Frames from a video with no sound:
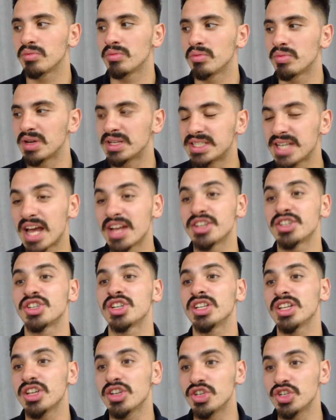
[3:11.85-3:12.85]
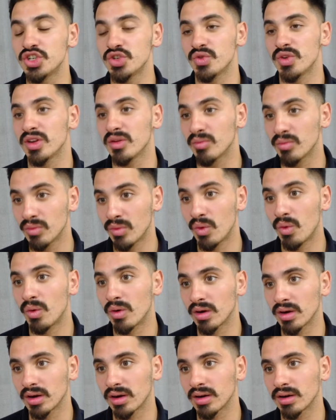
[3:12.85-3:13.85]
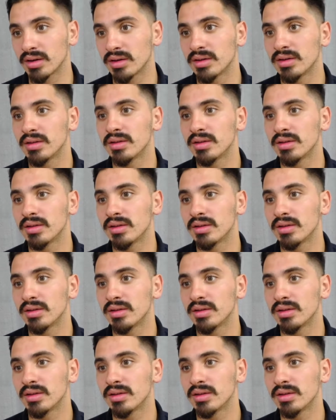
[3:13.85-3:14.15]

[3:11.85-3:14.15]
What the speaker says: potentially doing more